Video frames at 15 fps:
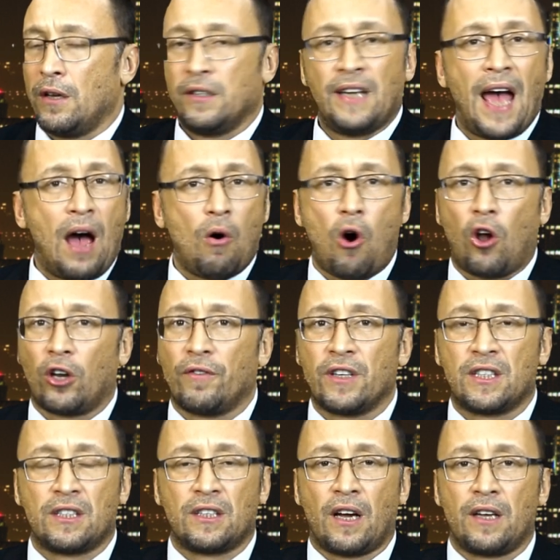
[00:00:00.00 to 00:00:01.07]
now all of a
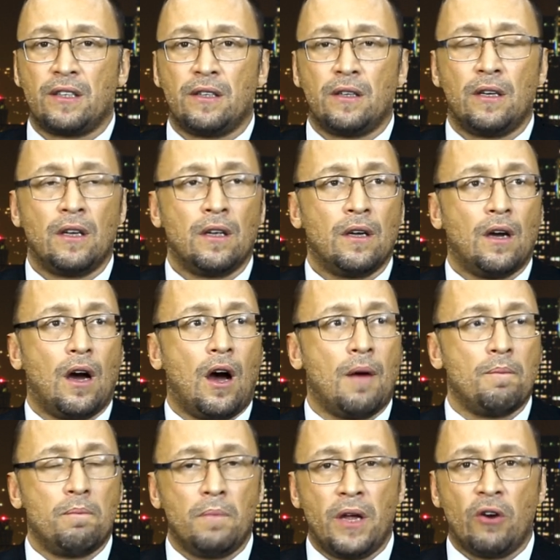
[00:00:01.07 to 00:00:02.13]
sudden, a
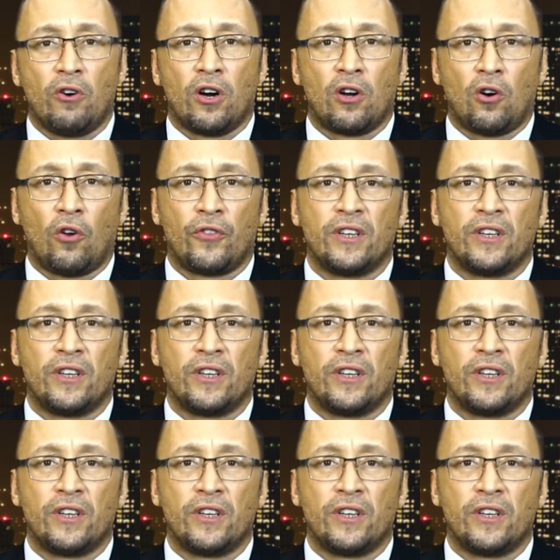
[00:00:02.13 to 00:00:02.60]
miracle